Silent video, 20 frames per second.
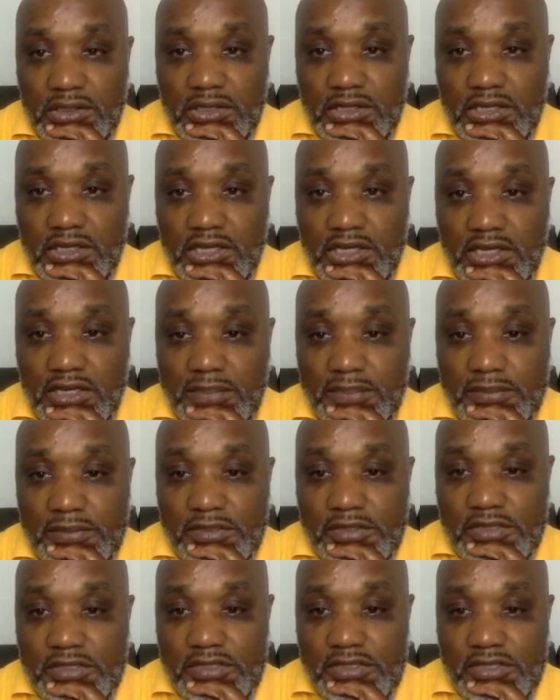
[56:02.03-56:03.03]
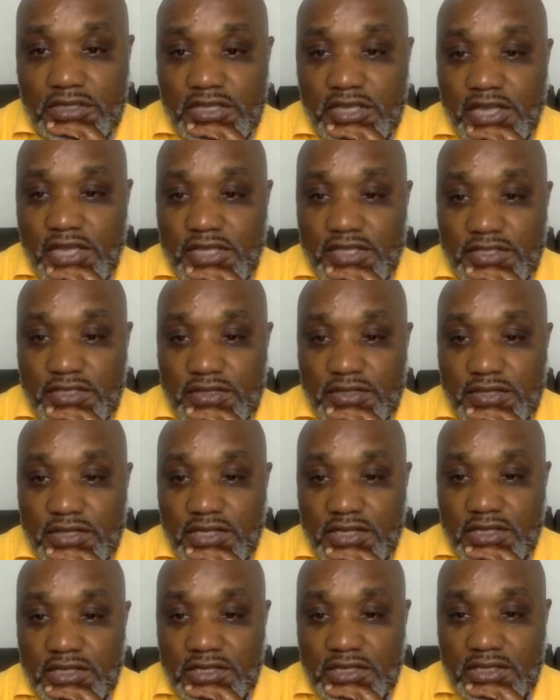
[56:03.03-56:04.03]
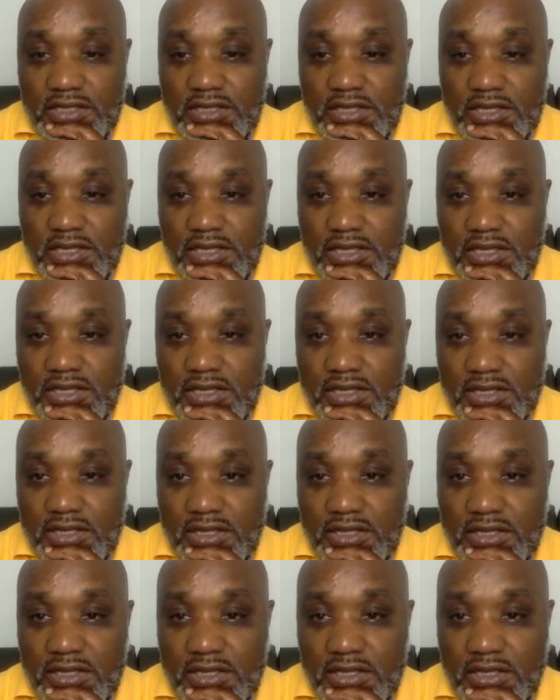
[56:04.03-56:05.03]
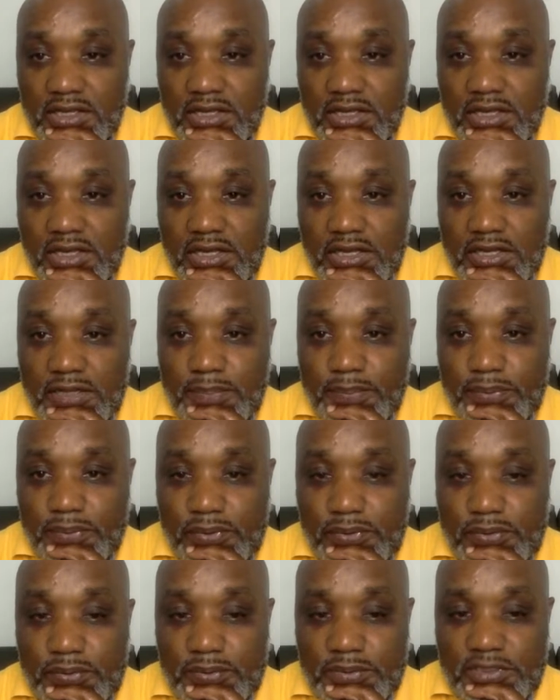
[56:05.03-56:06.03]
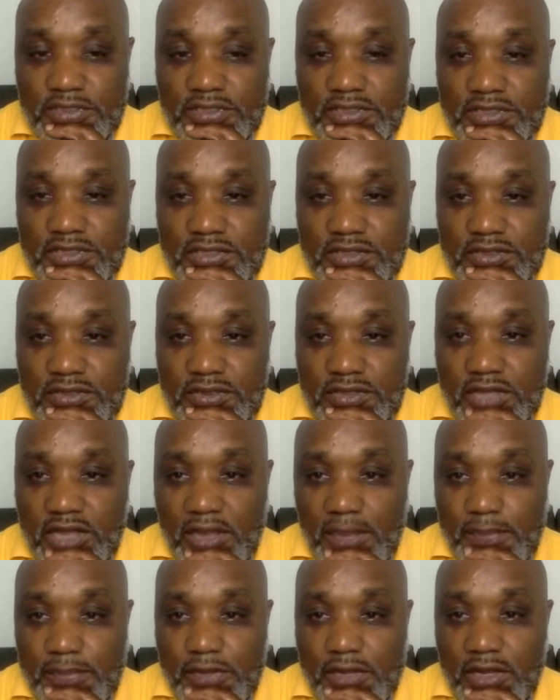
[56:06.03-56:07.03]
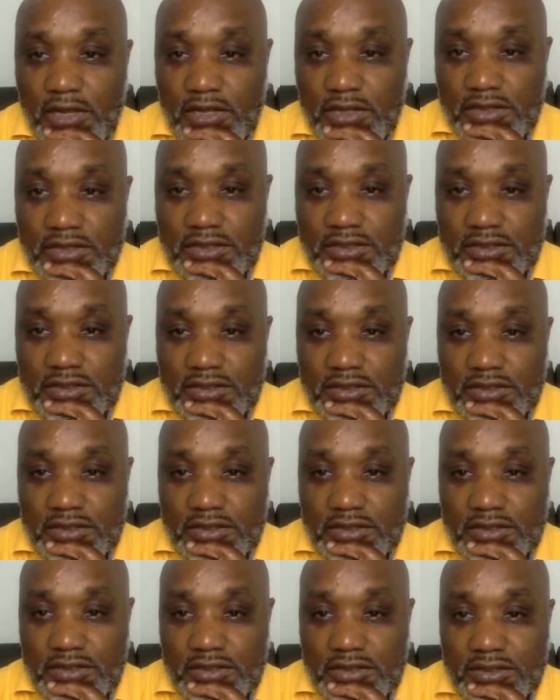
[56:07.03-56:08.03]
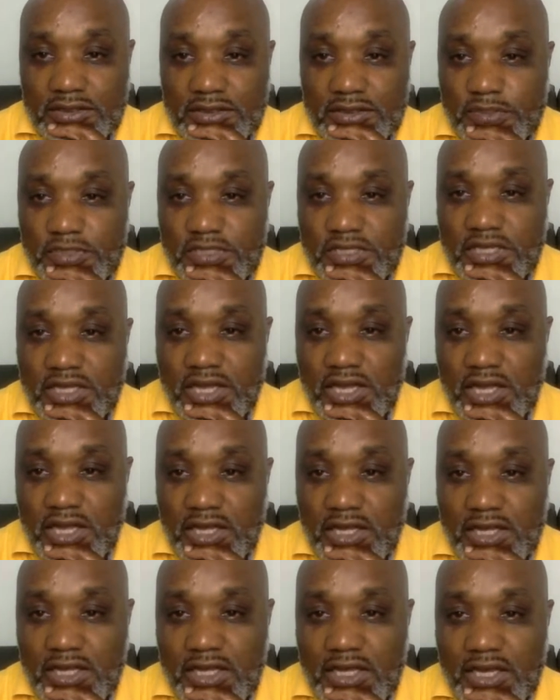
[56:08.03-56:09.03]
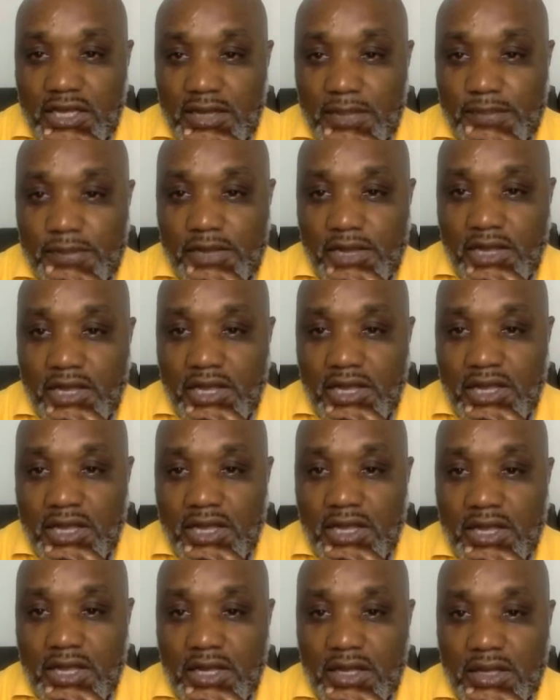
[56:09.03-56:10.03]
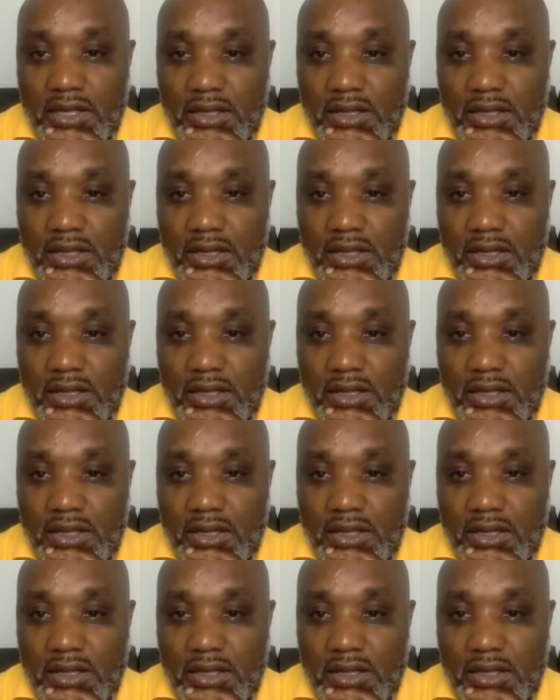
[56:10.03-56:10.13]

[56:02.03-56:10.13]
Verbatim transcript: Um, so yeah, so the the the the the, the poop is cabra good is called cabra caca.